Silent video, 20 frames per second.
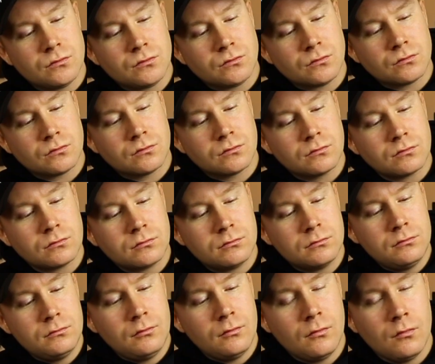
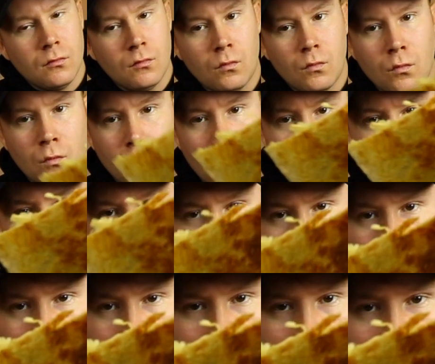
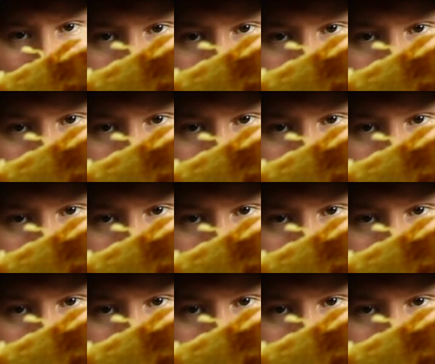This person isn't speaking.